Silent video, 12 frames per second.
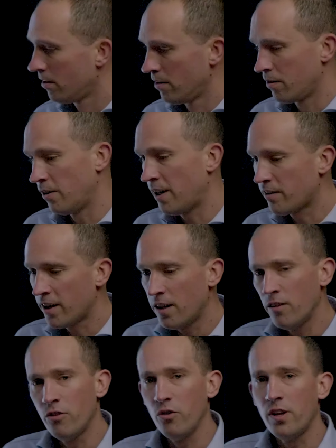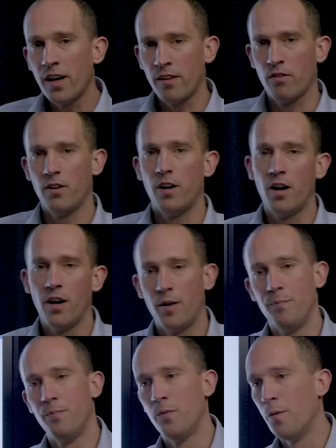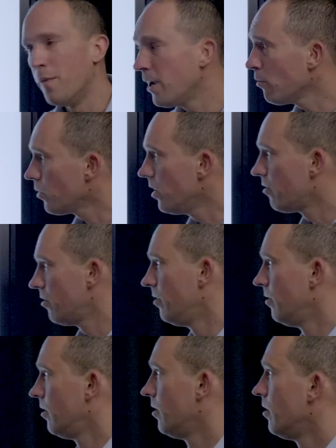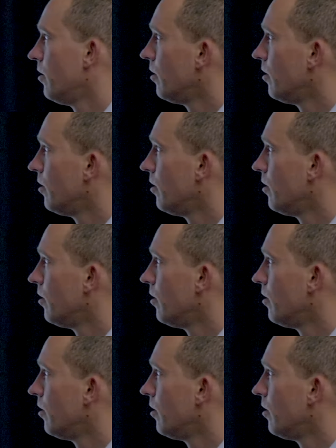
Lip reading: So let's get into that. The main reason